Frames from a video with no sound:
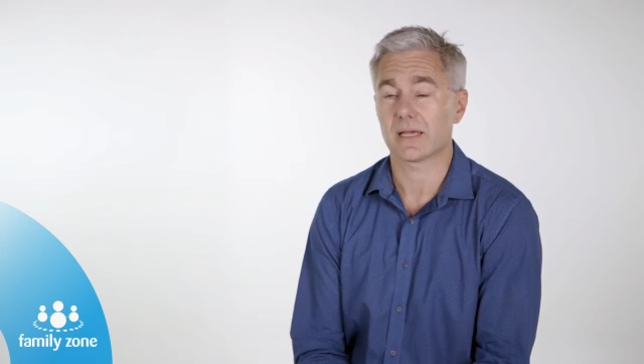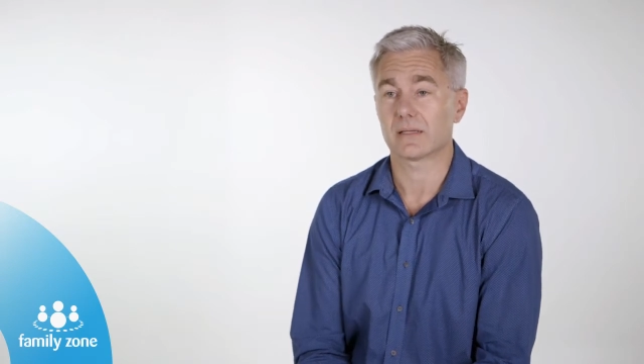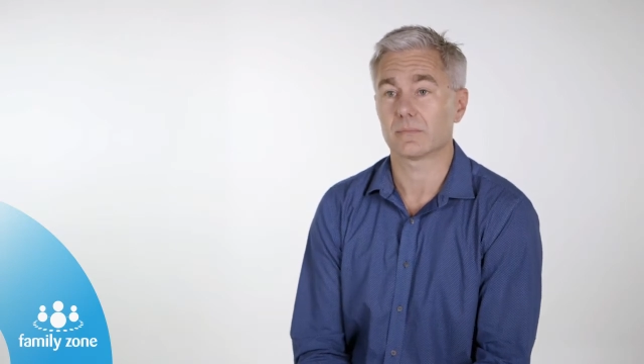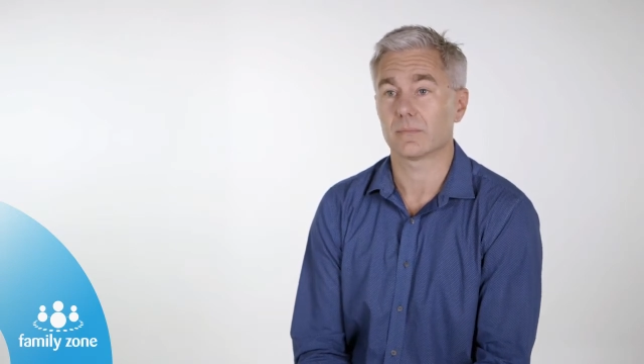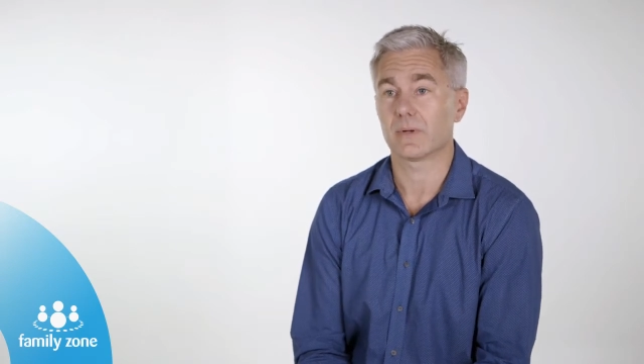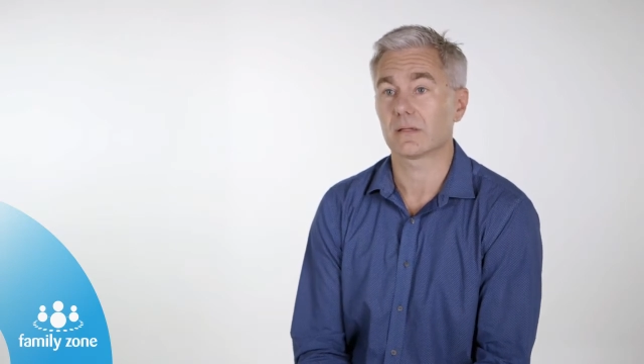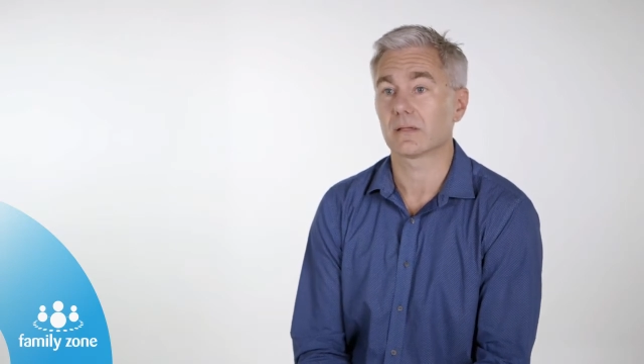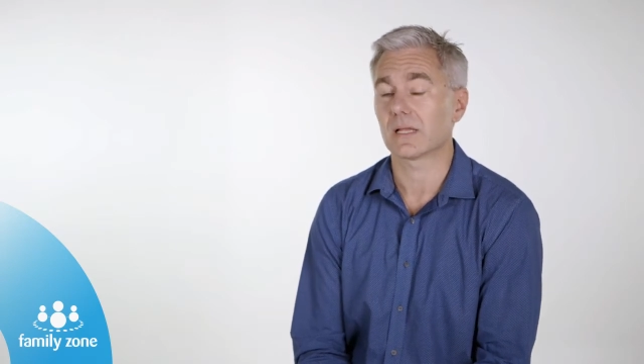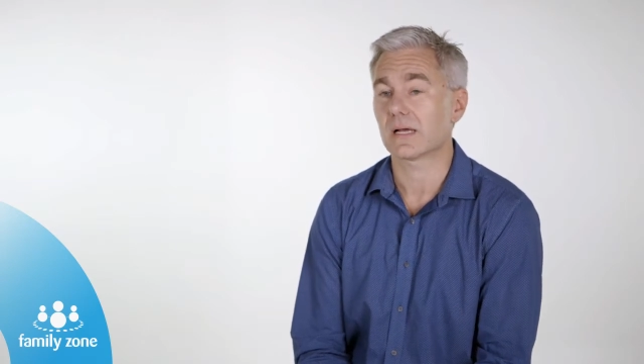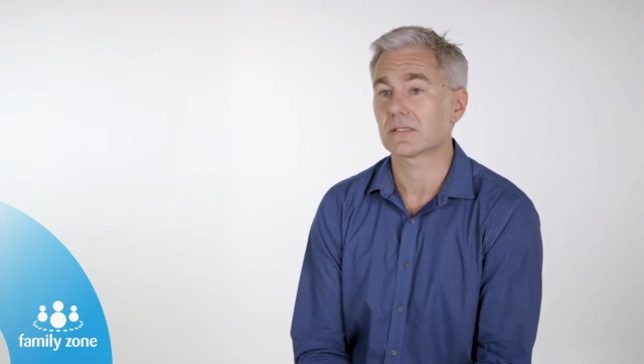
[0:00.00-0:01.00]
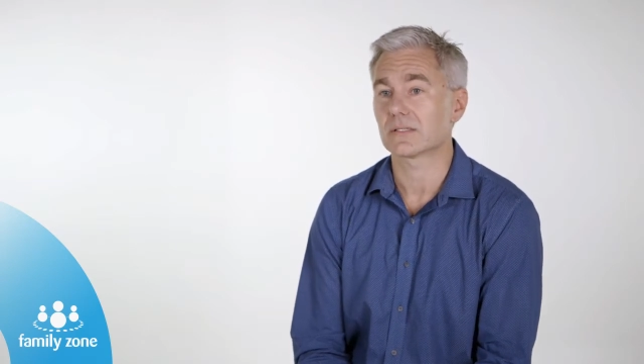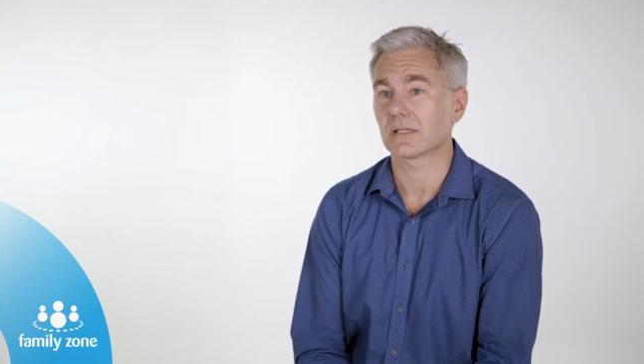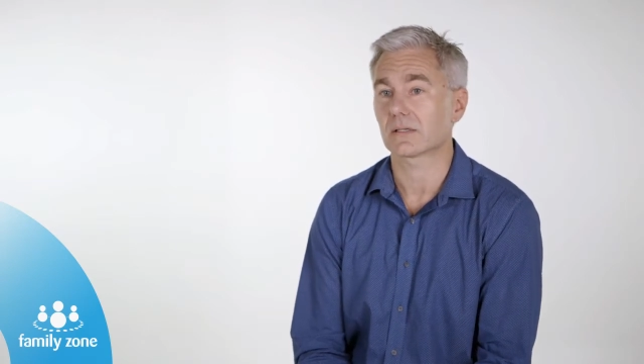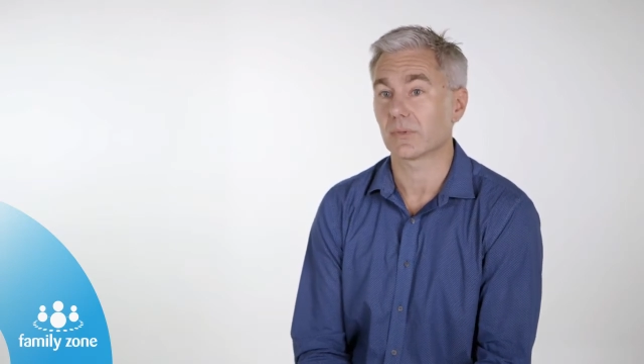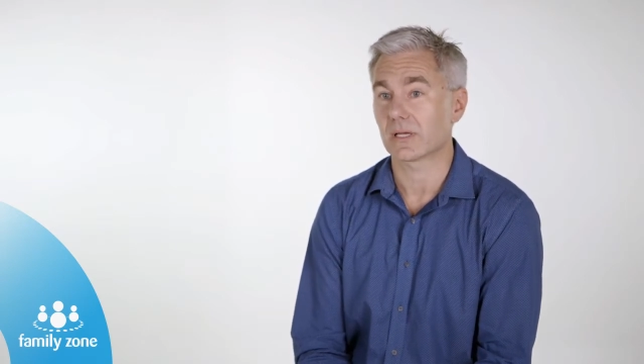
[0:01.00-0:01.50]
and many of the largest
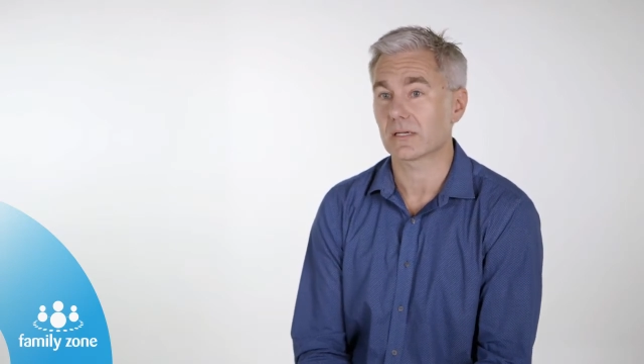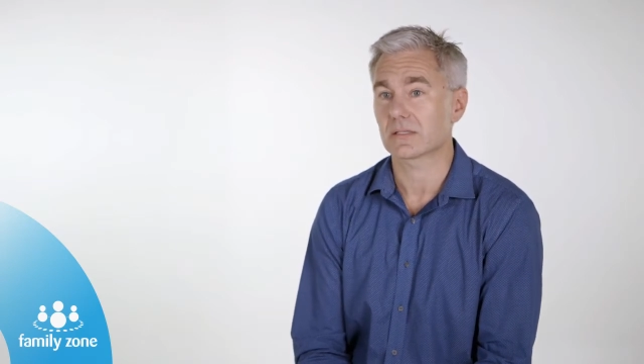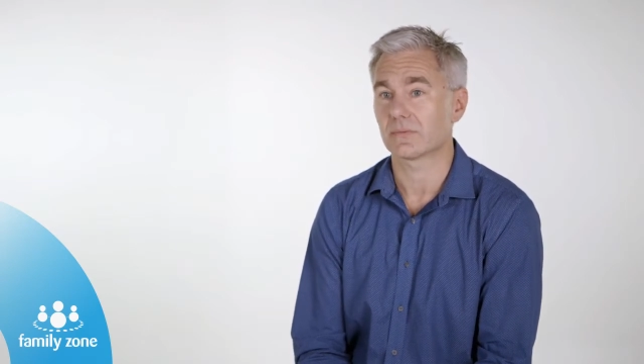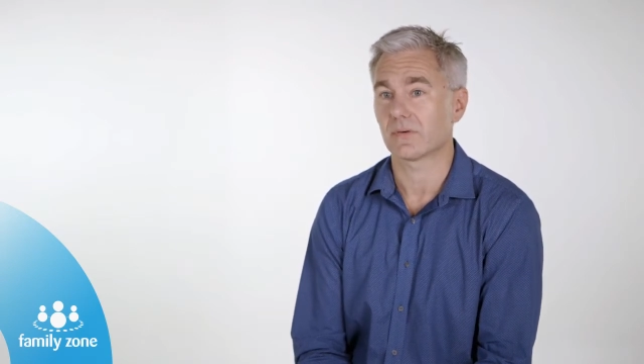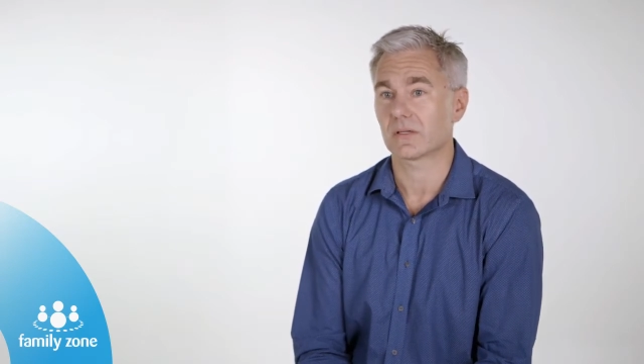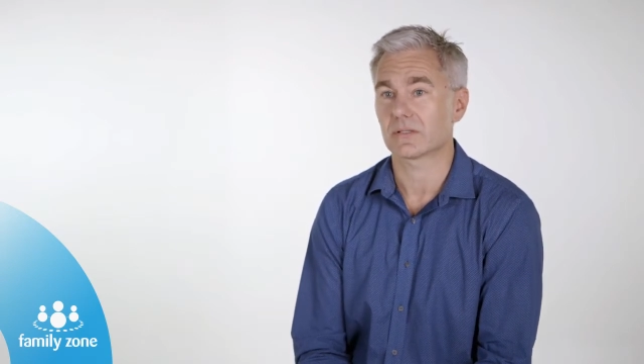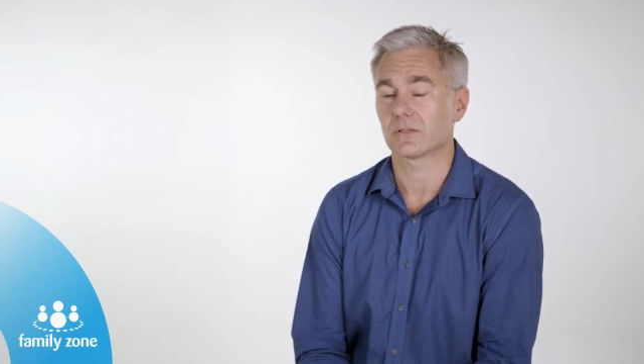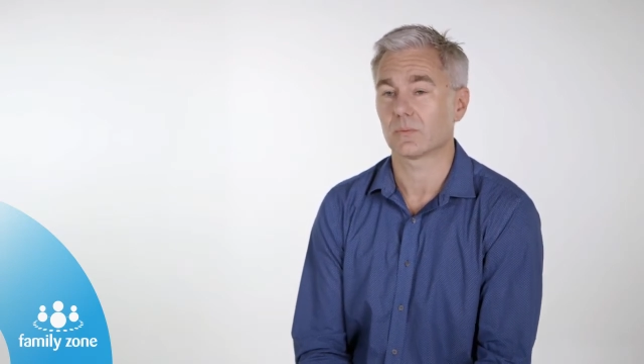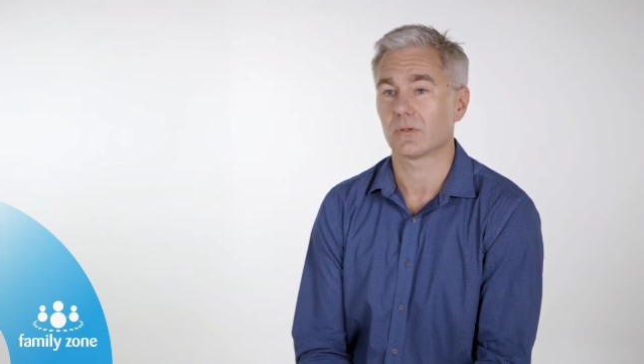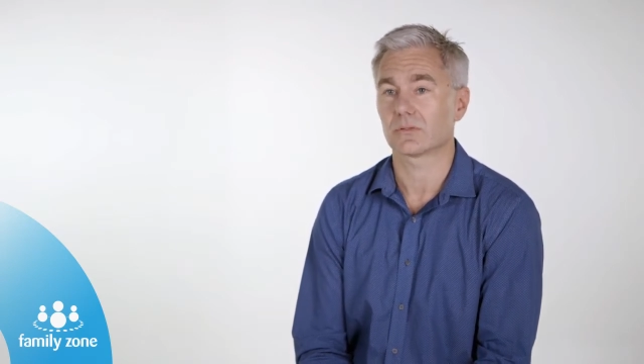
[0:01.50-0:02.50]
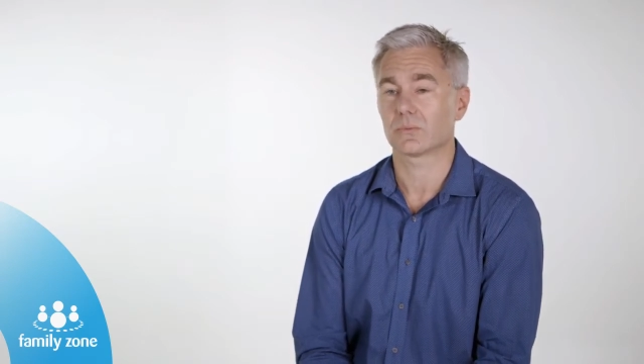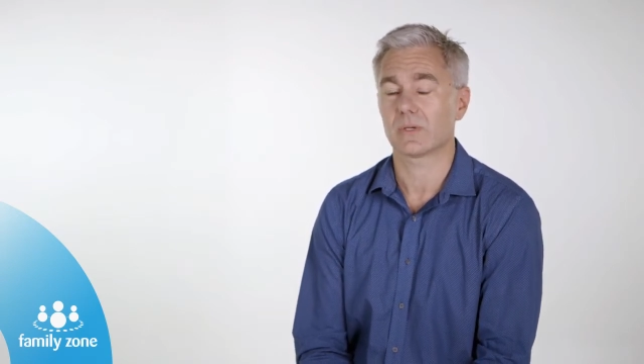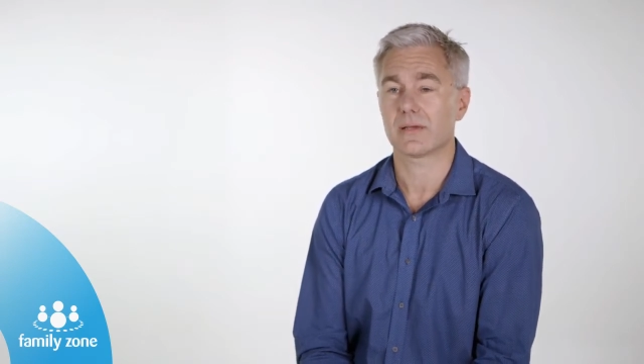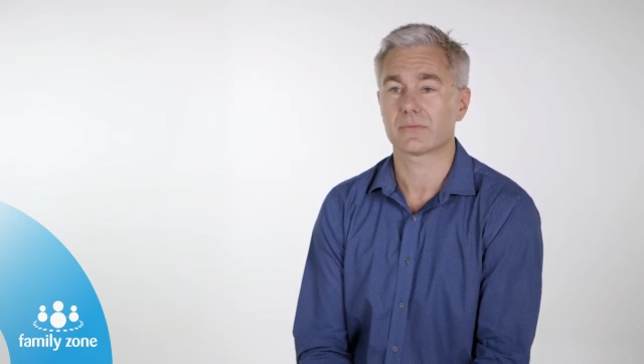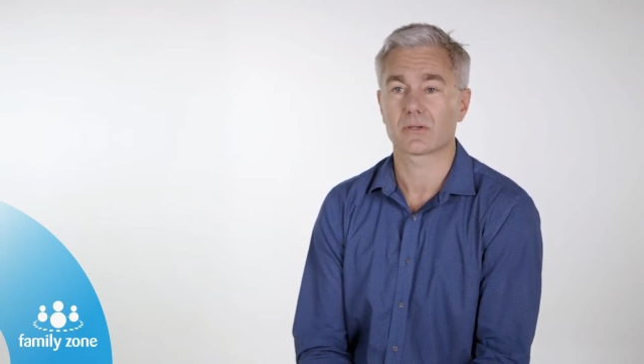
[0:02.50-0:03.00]
telecommunication providers in the world. So
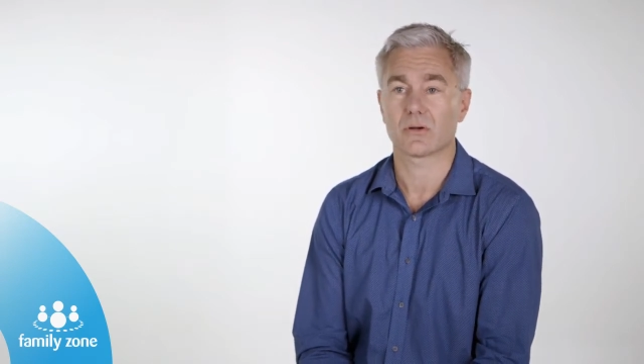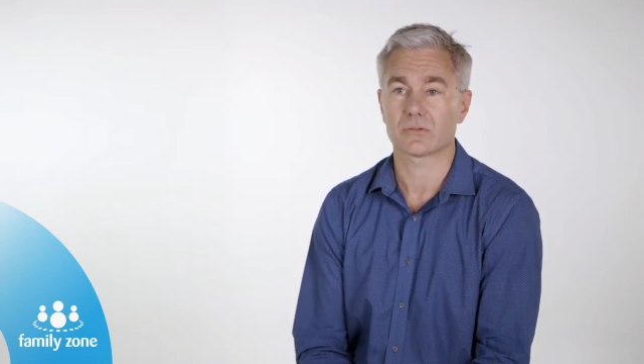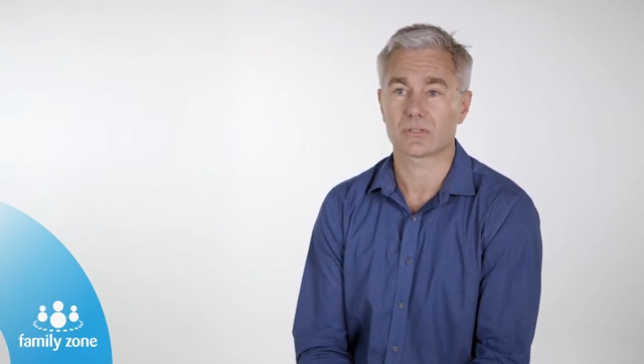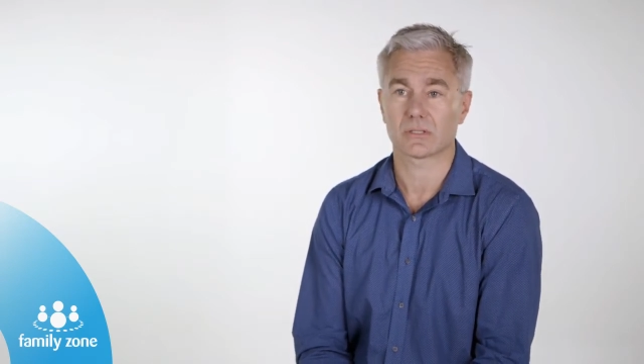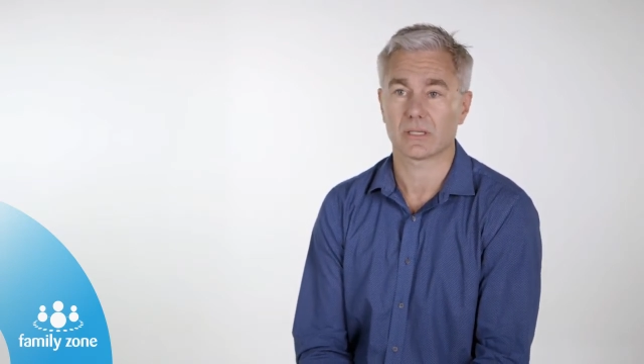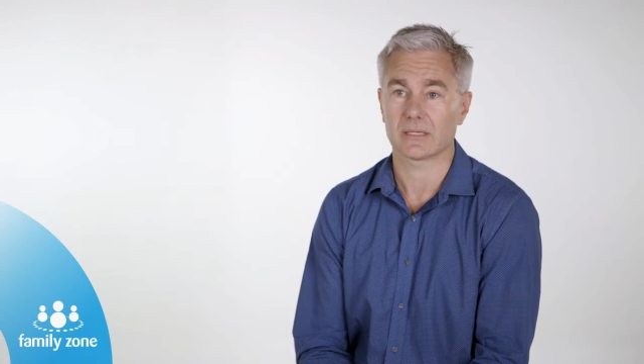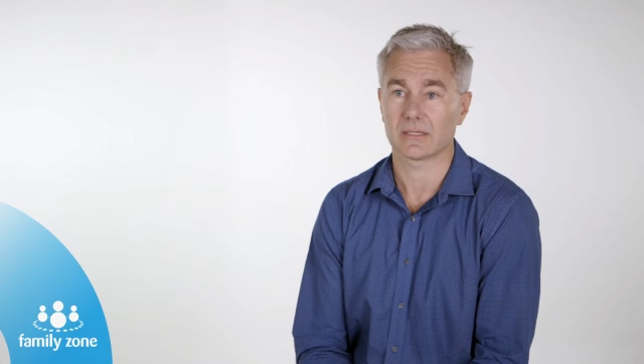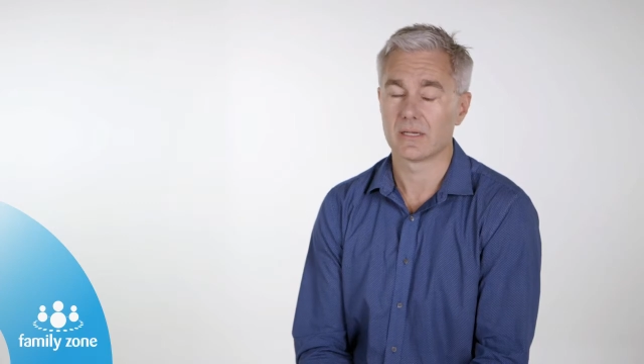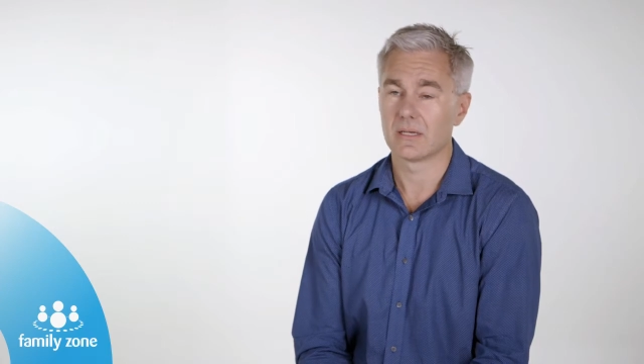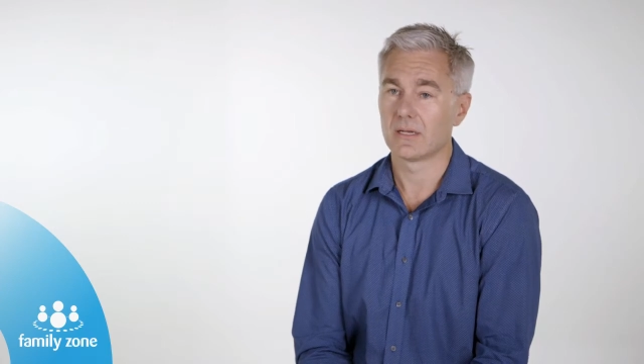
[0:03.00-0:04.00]
we have to constantly